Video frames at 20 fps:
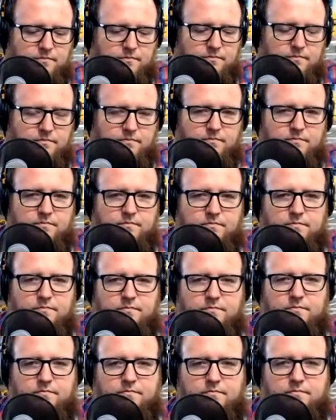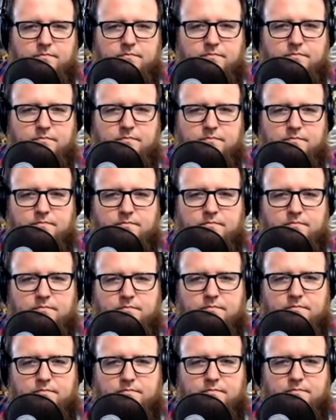
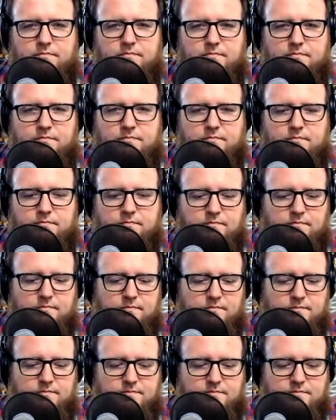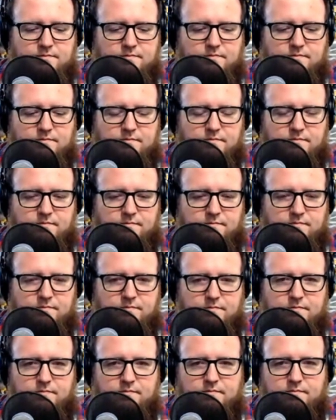
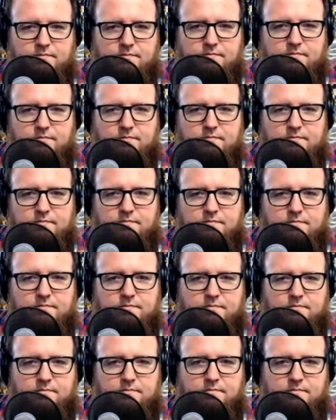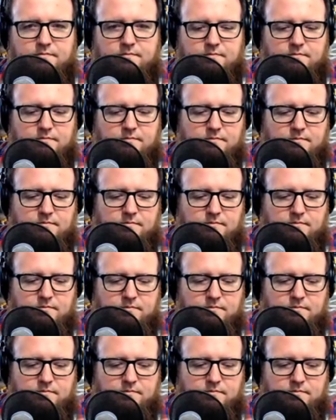(silent)